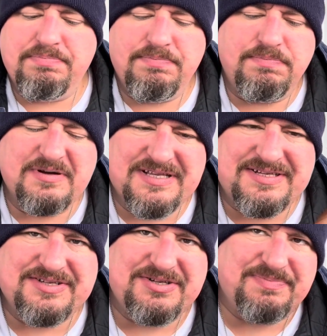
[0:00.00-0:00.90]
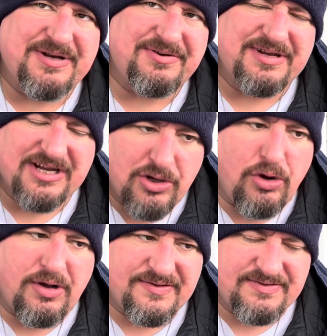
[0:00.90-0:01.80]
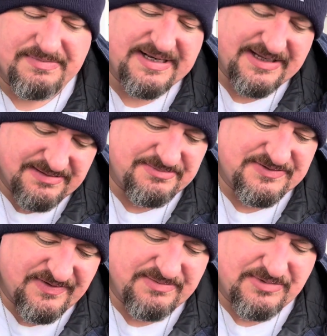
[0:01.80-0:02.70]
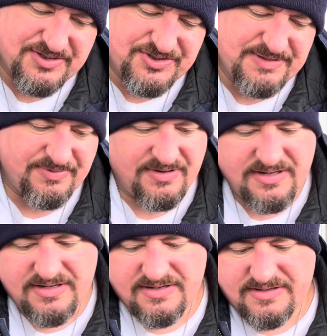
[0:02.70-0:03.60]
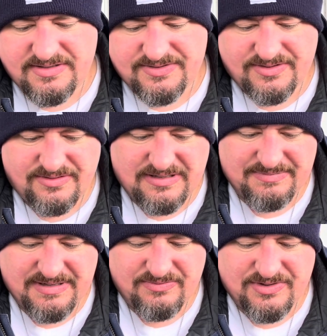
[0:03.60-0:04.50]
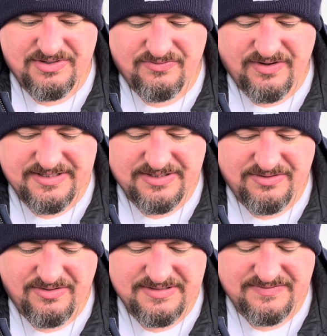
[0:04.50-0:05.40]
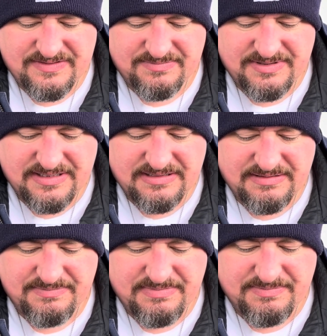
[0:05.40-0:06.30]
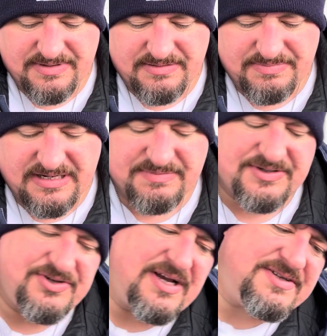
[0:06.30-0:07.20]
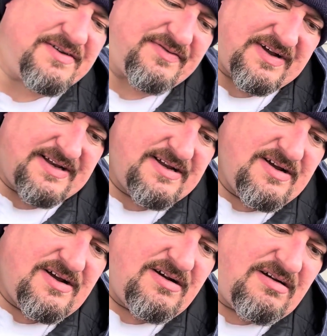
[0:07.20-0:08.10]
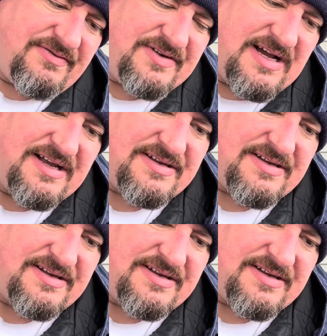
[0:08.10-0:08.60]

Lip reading: But this is superior in cost, meaning it's very much cheaper. So, I mean, when you raise the cost of something, it better be justified. Or if not,